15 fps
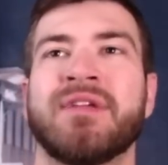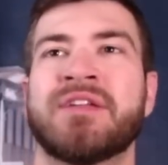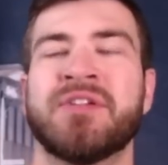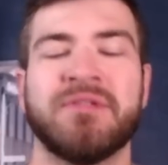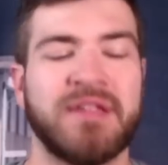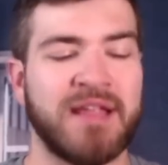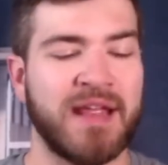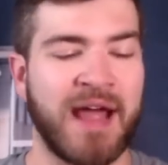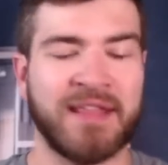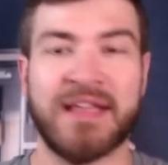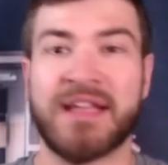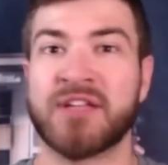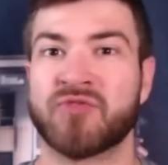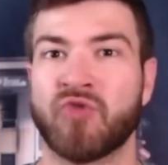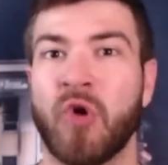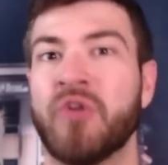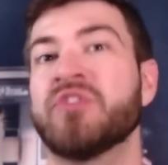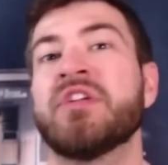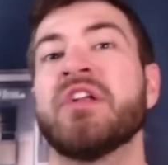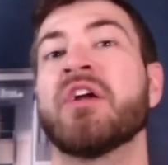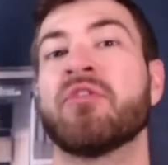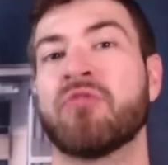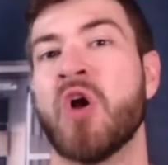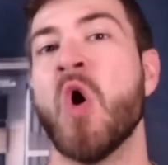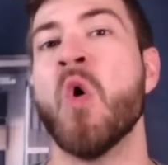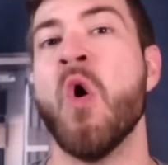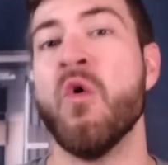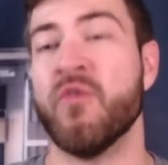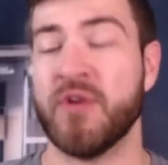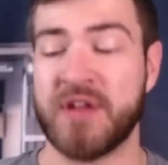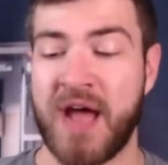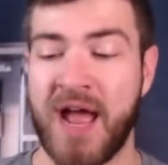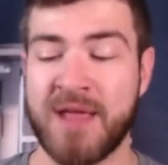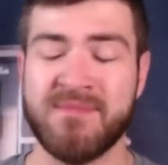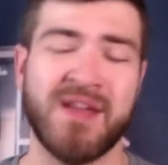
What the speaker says: Like, certainly, I think his role is going to grow over time.